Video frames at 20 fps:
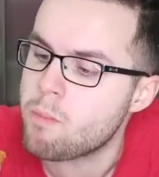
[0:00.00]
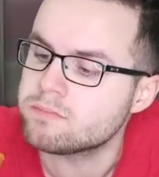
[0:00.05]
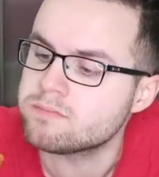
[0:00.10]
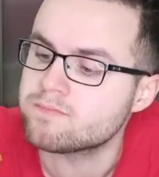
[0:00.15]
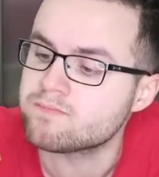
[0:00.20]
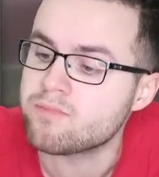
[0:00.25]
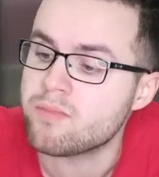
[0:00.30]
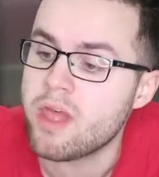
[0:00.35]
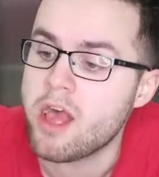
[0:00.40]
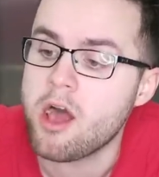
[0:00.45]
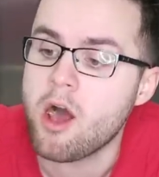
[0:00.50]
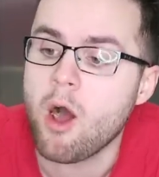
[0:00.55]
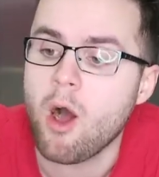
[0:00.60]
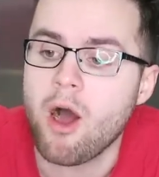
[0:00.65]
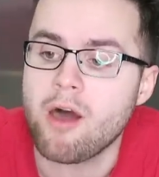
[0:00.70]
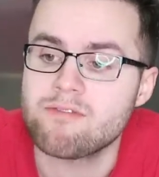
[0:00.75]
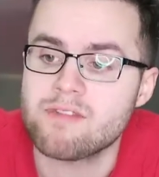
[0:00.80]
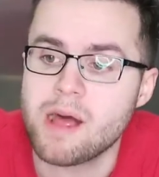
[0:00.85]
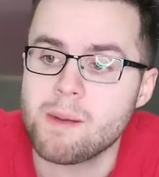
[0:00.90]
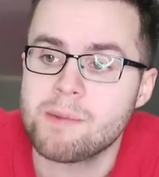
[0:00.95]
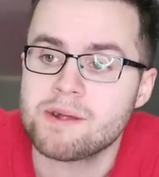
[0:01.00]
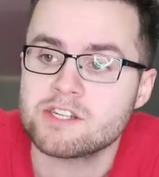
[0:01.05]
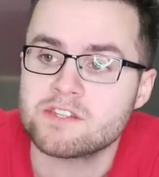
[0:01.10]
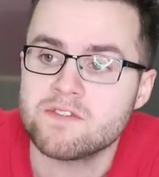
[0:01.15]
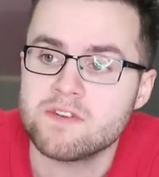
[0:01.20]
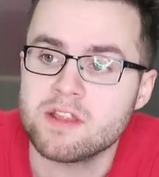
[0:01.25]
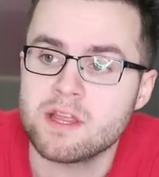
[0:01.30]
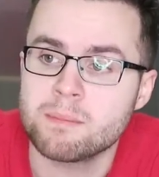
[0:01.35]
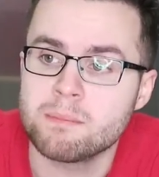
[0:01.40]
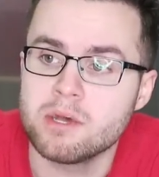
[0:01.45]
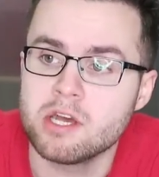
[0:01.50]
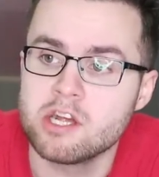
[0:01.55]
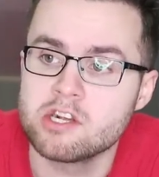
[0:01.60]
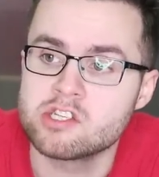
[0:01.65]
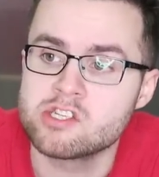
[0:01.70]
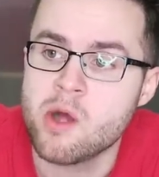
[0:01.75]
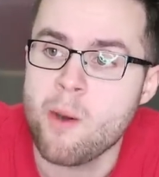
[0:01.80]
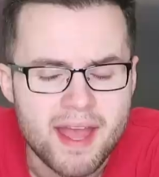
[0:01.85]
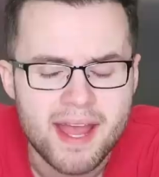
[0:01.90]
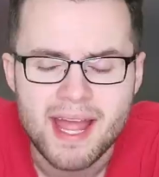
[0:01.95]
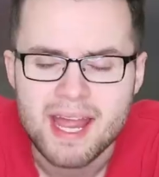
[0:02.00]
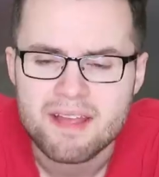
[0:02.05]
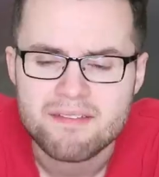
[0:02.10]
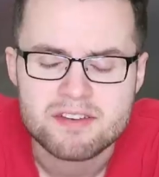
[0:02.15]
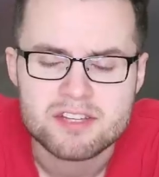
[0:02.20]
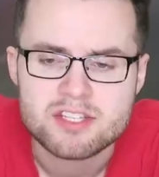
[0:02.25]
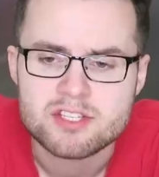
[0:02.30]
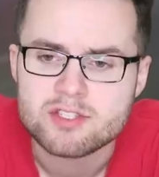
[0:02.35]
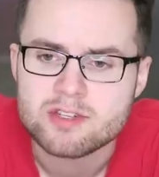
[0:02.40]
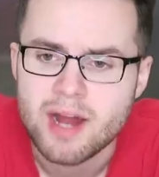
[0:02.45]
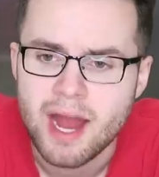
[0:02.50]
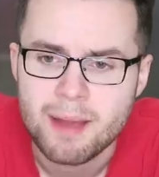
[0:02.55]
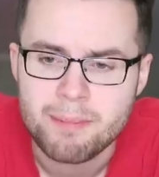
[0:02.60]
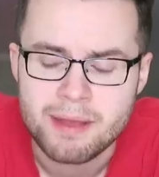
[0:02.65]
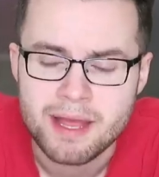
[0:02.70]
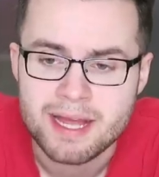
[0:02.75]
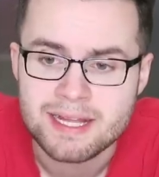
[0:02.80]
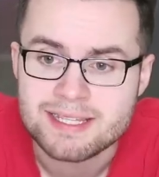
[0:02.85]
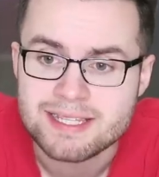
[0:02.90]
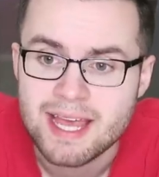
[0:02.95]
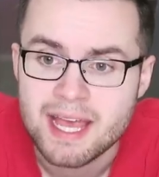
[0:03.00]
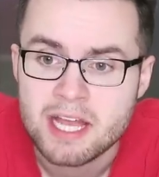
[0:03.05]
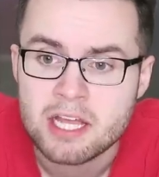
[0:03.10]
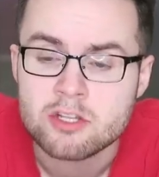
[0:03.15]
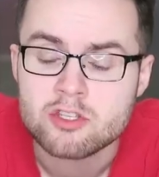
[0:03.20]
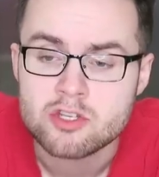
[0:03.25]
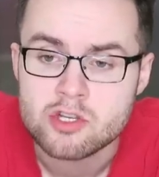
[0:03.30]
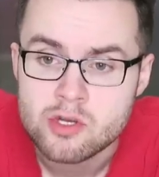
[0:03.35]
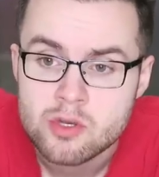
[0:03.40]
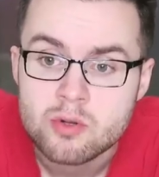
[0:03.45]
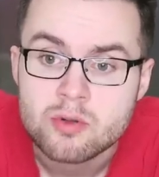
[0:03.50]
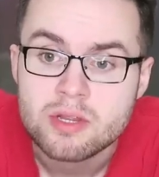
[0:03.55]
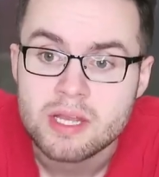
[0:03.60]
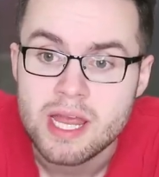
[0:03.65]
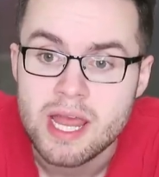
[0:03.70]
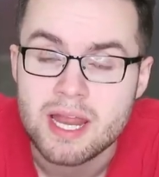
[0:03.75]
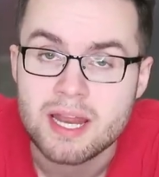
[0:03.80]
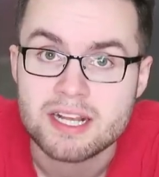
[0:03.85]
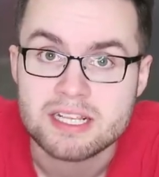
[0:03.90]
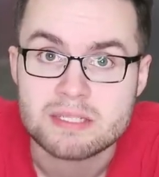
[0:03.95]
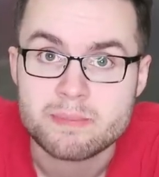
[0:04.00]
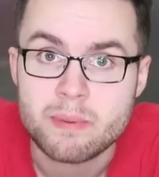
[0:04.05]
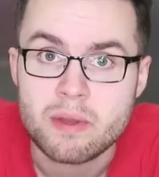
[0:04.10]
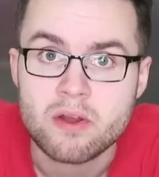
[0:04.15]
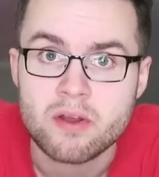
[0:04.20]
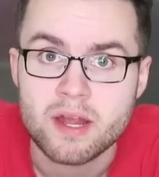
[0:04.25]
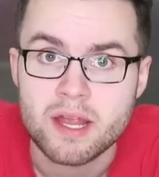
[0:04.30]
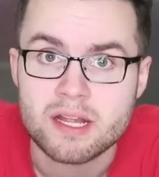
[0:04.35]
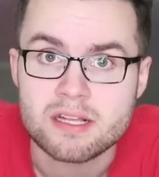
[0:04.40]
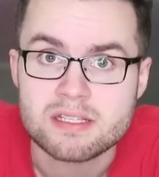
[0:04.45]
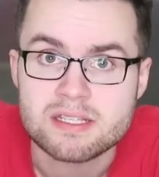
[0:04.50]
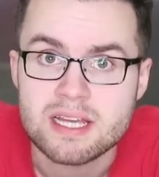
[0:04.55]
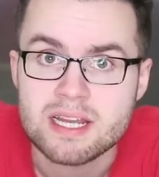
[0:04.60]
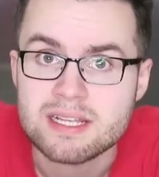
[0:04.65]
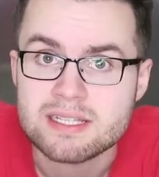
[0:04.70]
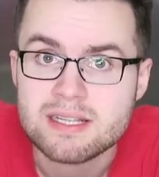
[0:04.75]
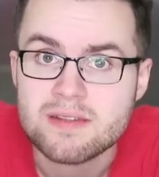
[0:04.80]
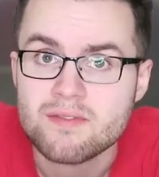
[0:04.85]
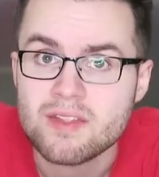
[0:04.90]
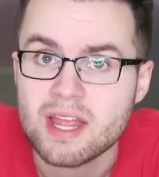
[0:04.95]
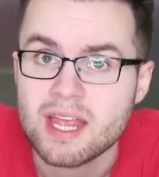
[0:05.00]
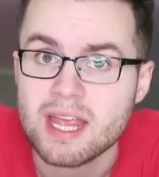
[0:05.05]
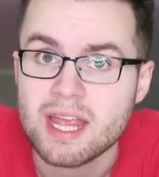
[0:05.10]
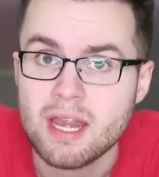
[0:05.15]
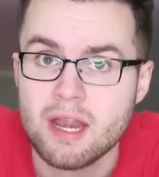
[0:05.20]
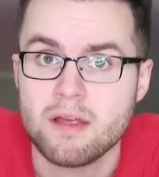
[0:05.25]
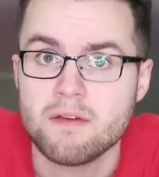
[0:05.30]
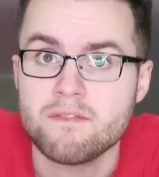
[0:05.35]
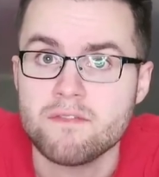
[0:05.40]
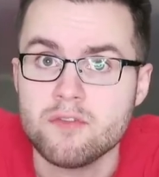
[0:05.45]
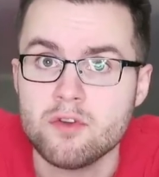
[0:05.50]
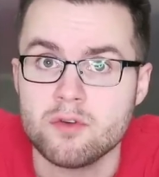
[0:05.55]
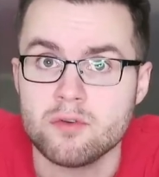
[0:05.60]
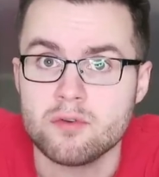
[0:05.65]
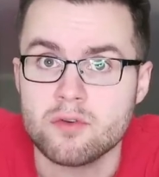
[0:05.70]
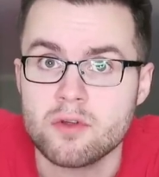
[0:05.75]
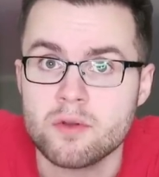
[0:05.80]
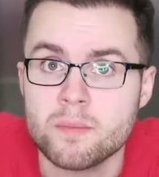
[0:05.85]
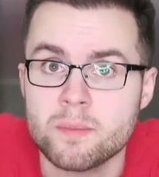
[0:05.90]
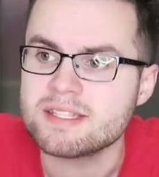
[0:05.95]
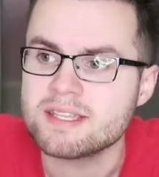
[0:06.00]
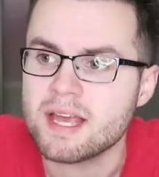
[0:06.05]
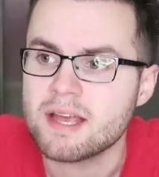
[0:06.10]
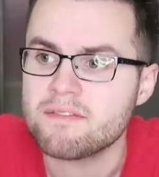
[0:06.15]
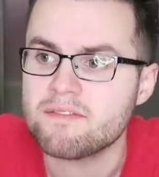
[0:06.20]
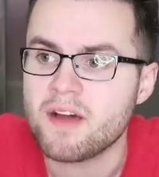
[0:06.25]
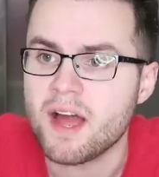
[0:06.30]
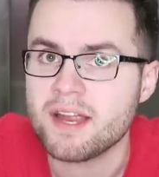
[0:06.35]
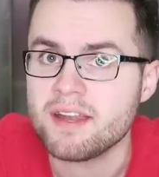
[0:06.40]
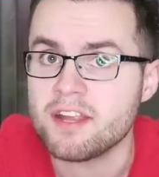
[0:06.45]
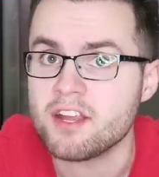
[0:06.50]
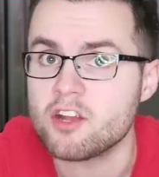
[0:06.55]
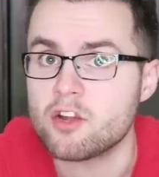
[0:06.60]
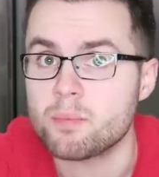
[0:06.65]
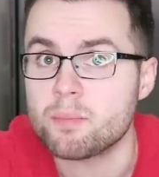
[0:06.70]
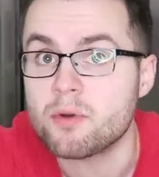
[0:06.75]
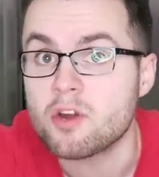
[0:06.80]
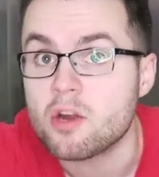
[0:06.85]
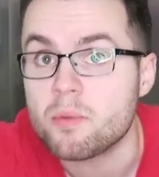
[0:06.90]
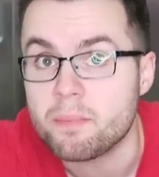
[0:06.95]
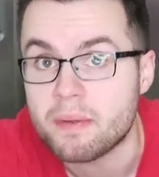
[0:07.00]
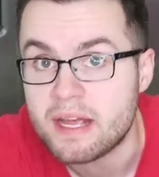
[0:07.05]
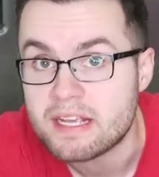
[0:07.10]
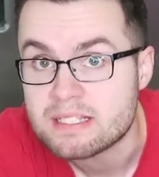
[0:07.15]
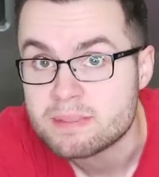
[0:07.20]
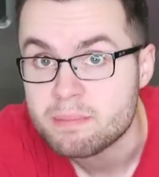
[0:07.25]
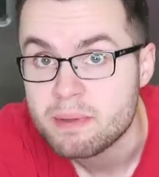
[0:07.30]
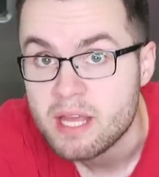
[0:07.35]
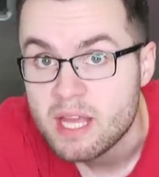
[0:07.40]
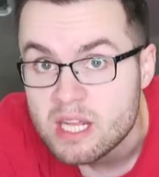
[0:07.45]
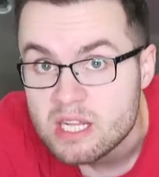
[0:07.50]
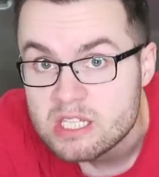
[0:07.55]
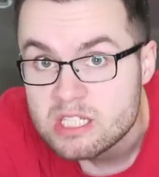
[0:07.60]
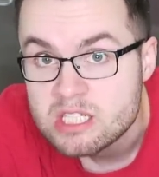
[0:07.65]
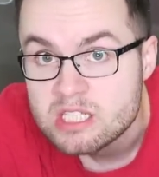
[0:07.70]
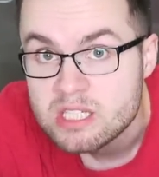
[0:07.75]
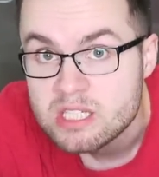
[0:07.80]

Mm, they all have that much filling booch. I can't even describe it. It's like truly an experience. It isn't even like eating food. It's like finding your purpose, bitch.